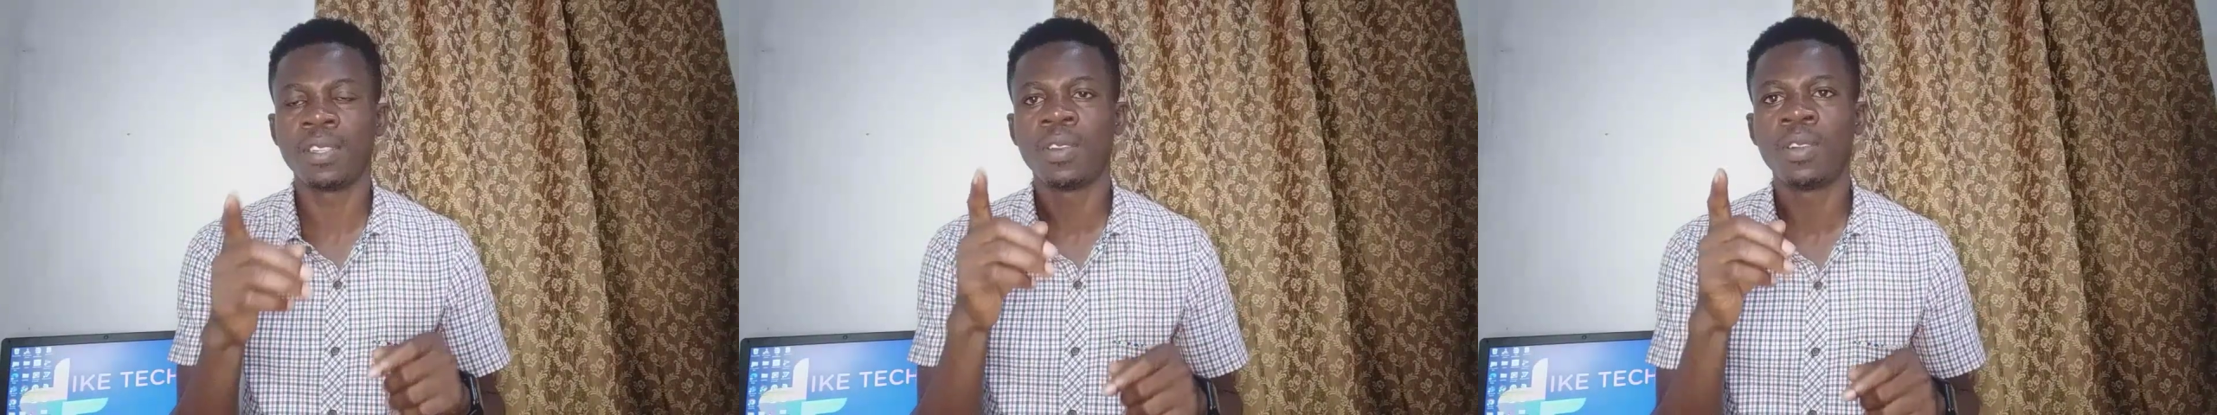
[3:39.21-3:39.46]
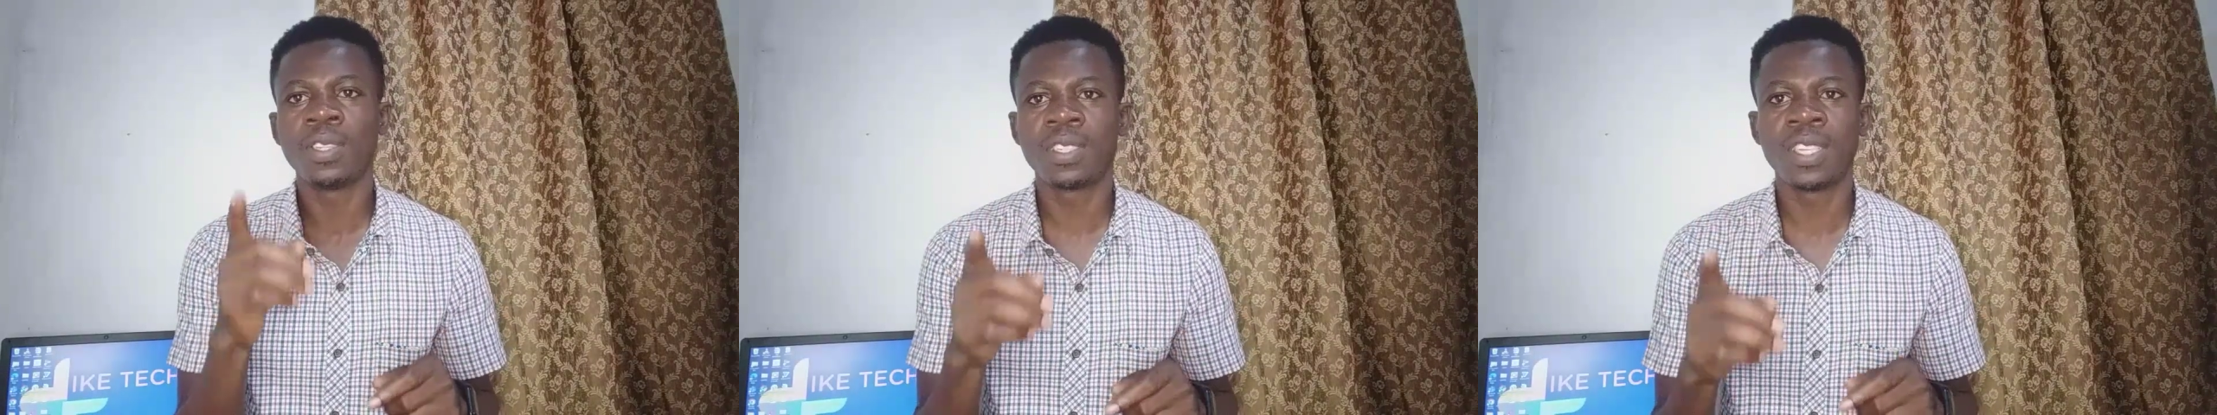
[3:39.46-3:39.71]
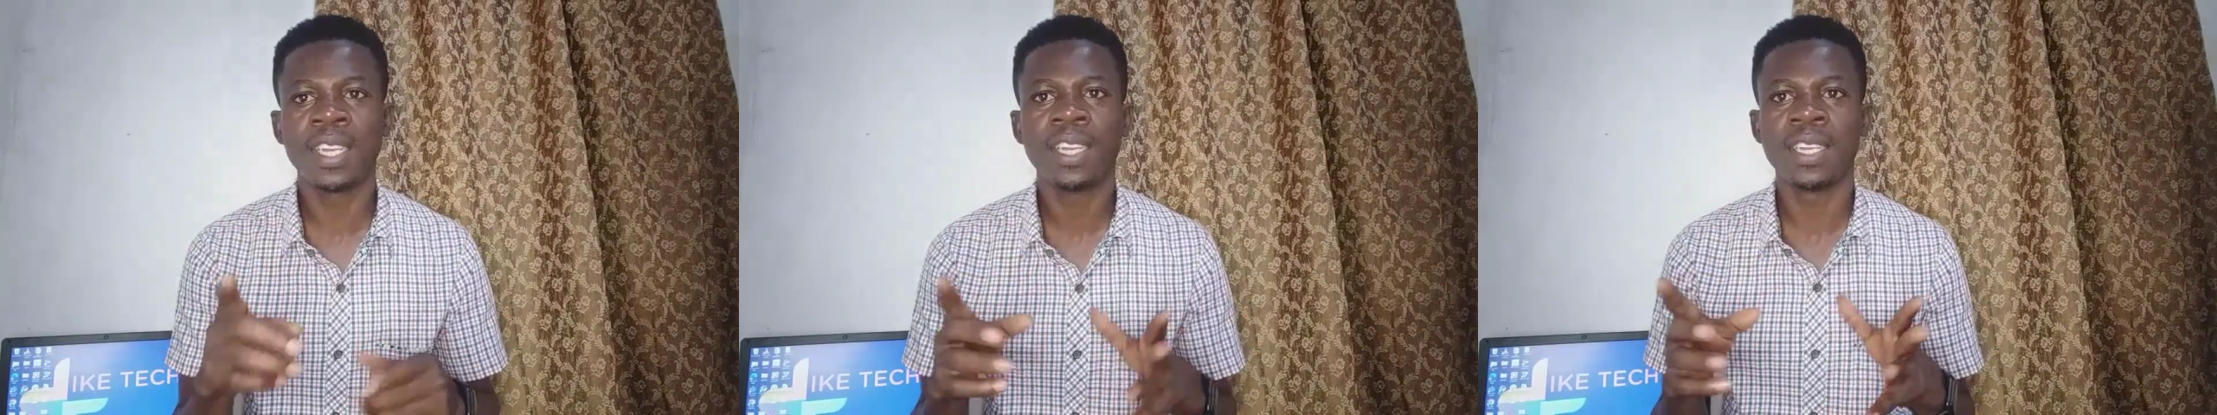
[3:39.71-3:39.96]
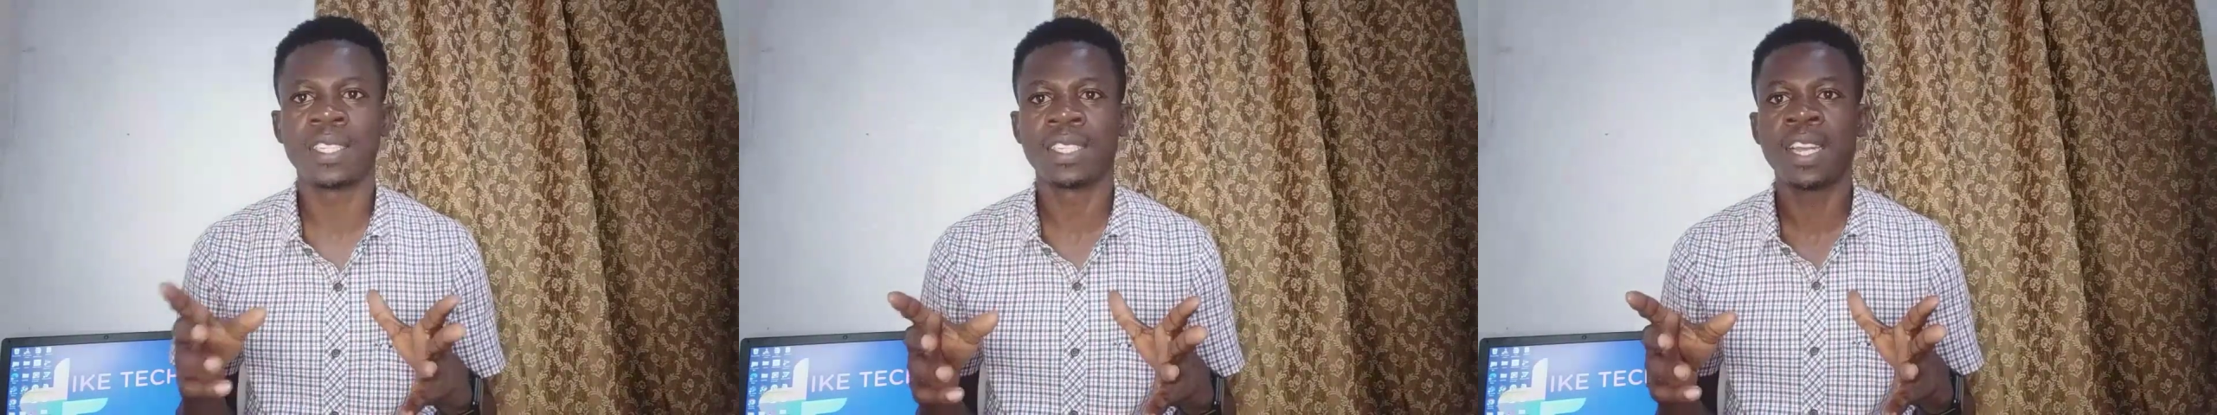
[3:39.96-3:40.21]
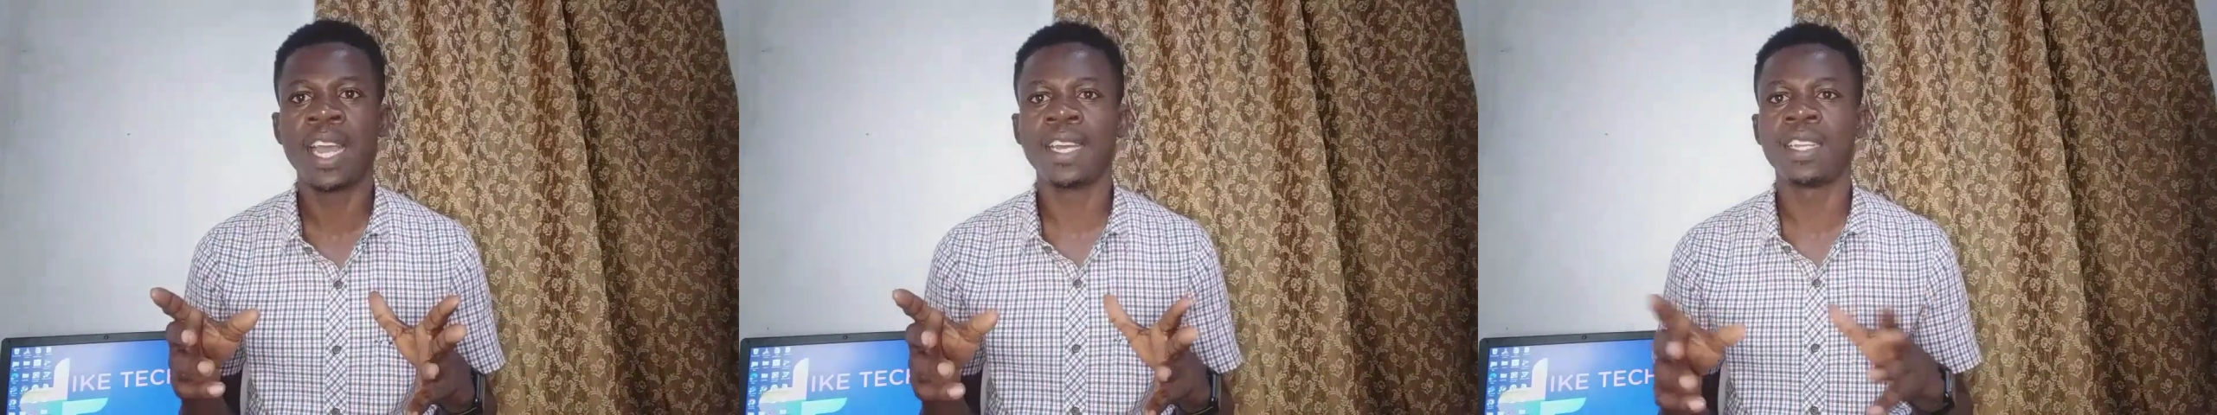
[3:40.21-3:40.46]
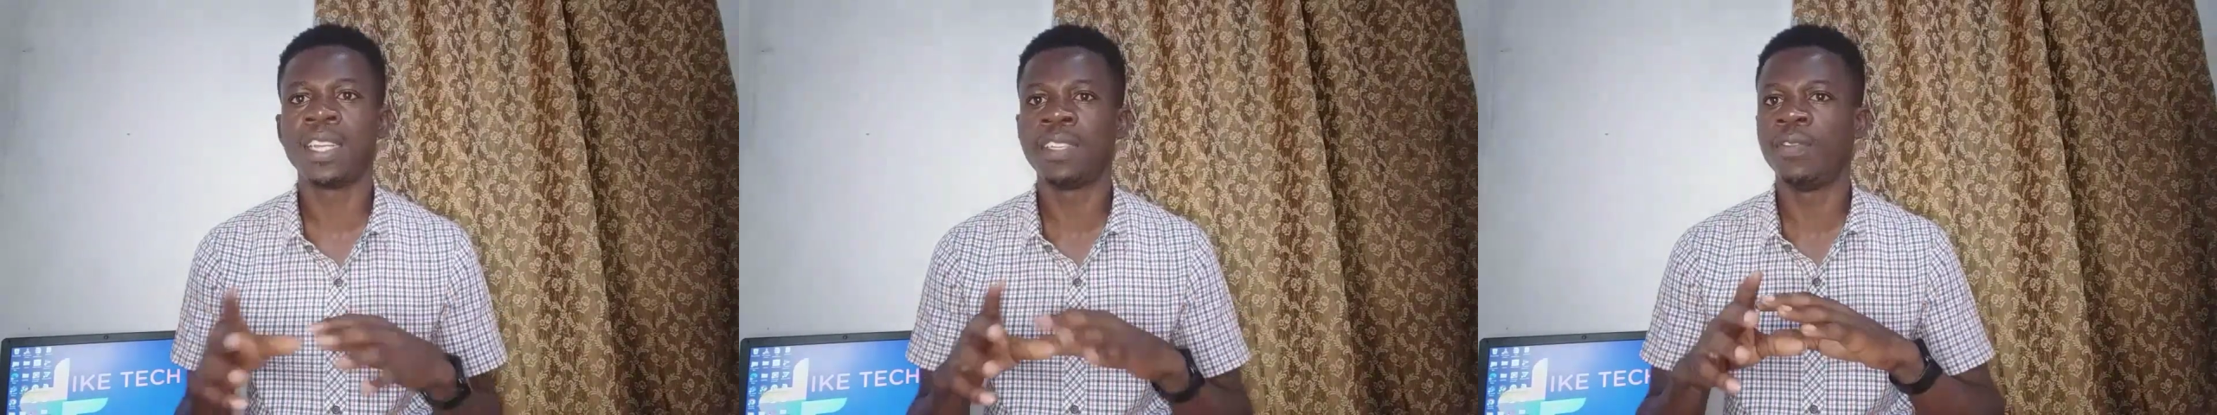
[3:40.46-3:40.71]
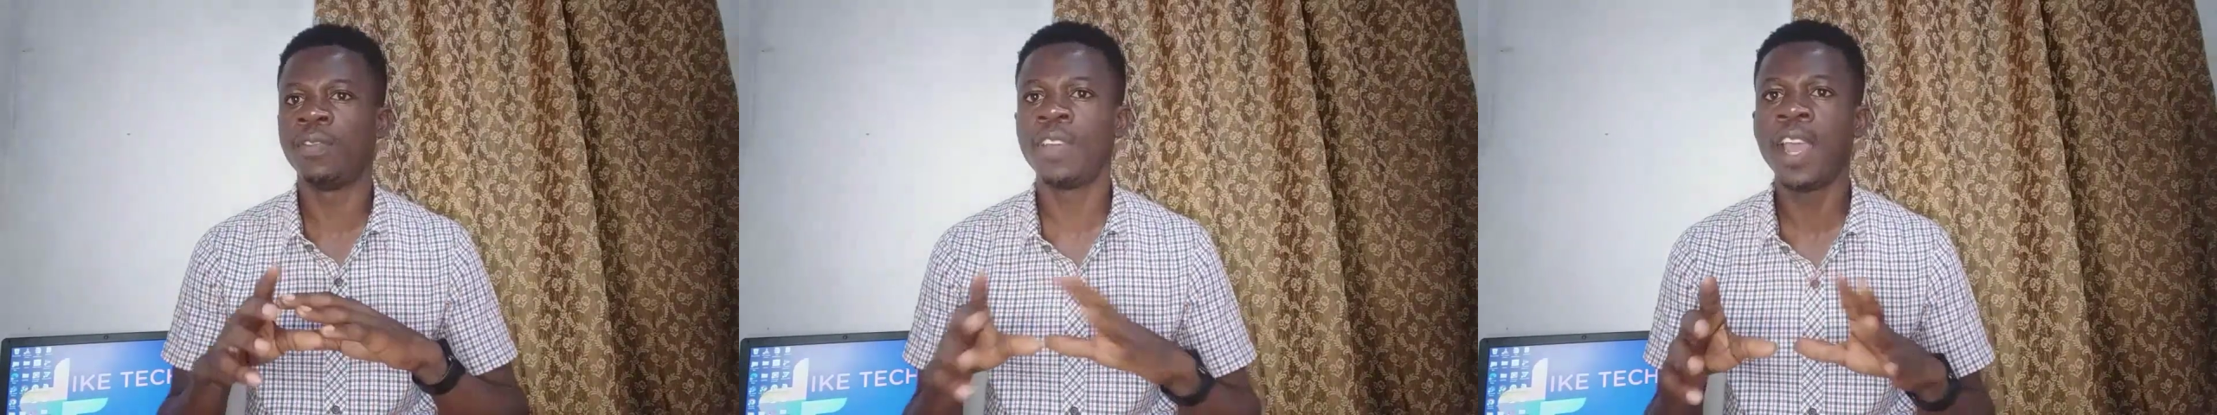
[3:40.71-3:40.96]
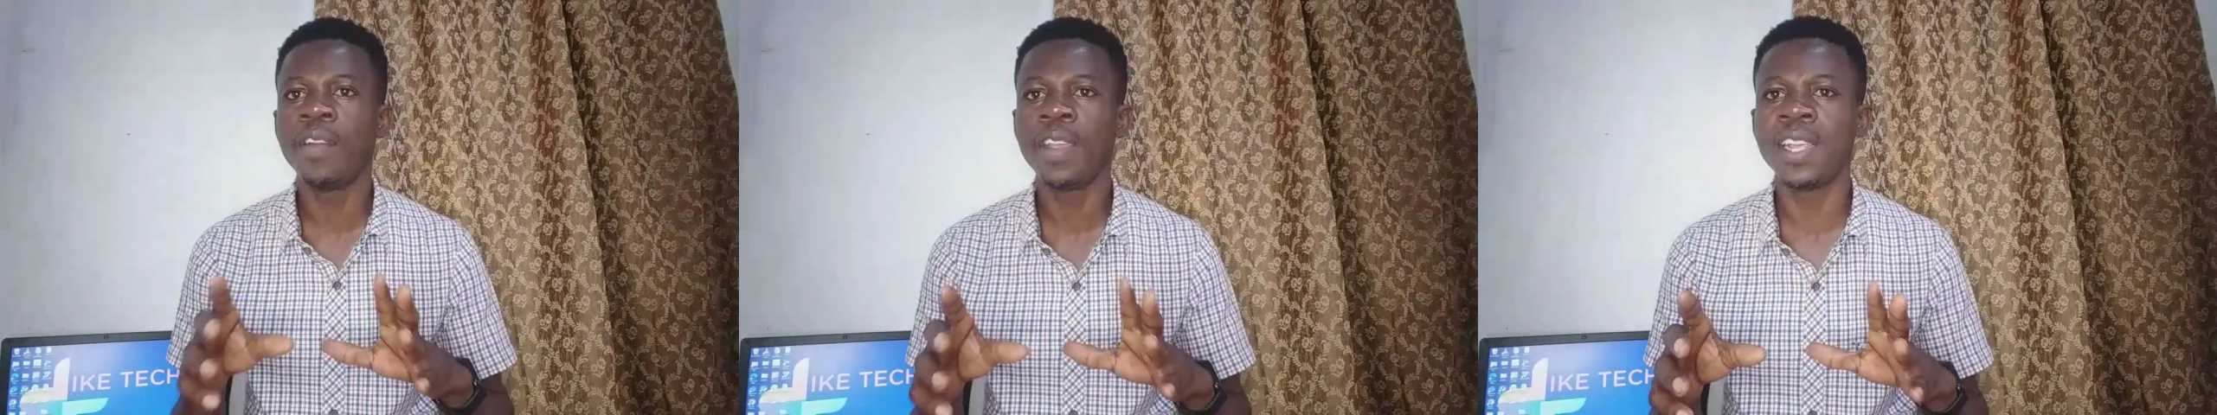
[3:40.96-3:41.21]
Don't say it is hard, it's
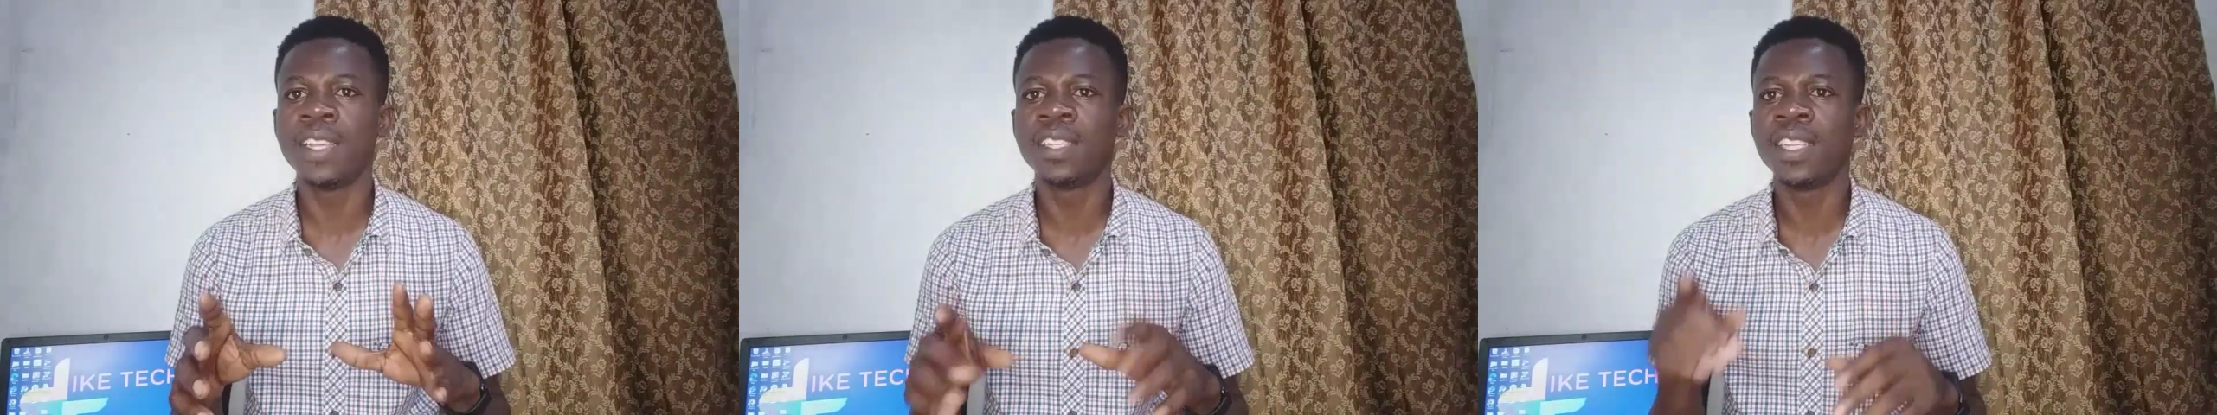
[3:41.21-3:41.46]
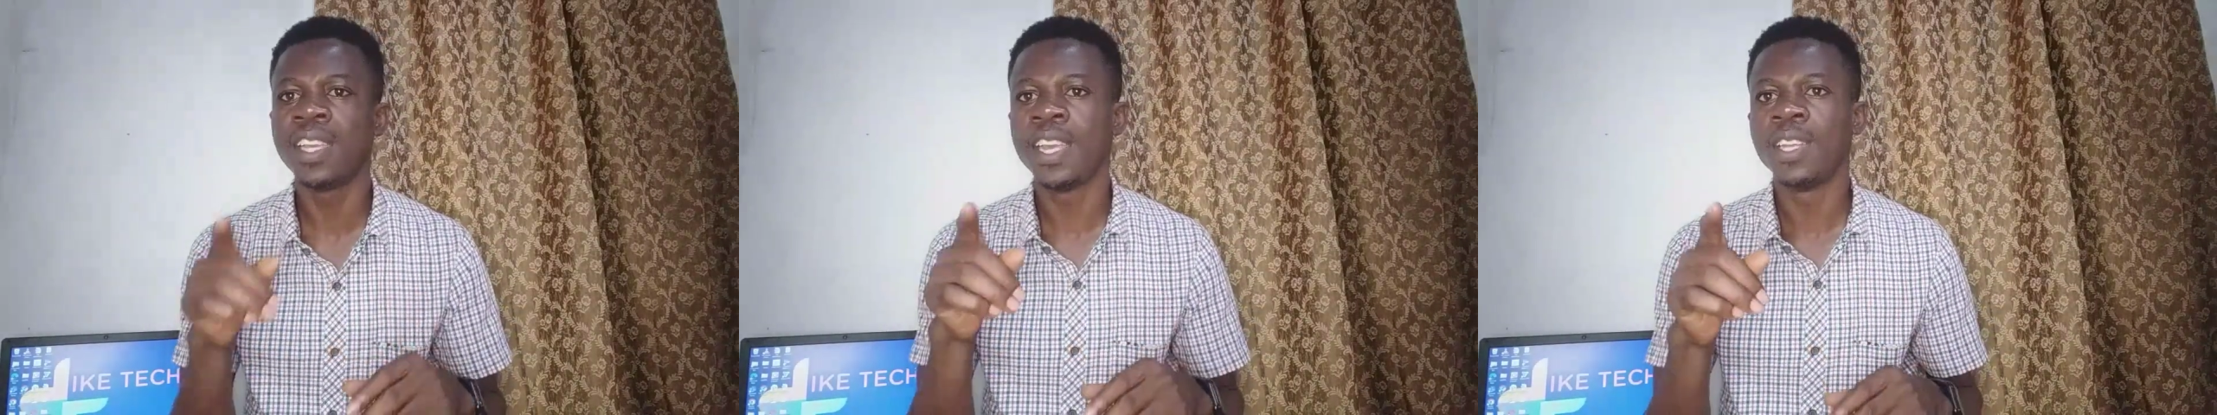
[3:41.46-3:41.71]
very easy